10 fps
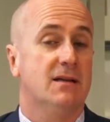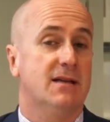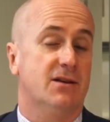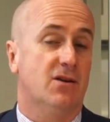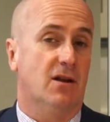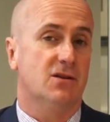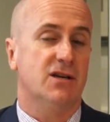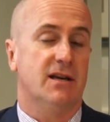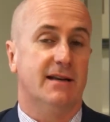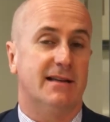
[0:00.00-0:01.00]

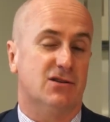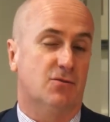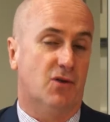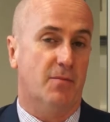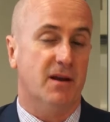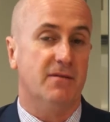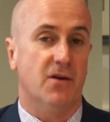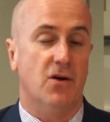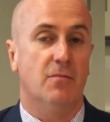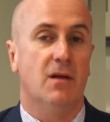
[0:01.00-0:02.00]
technology and intellectual property
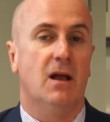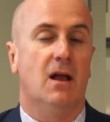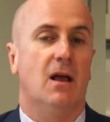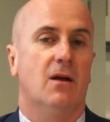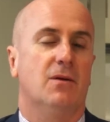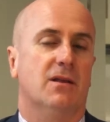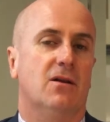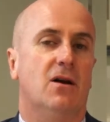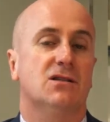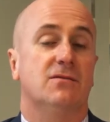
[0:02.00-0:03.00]
firm with
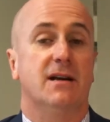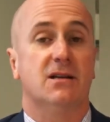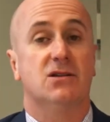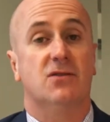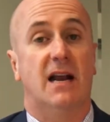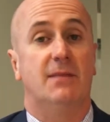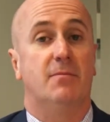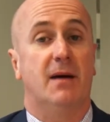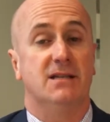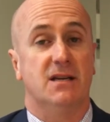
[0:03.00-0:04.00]
clients around Australia
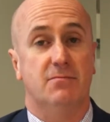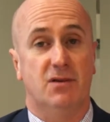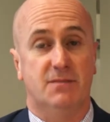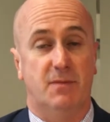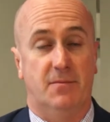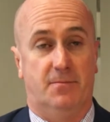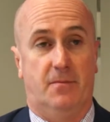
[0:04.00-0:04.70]
but based in Brisbane.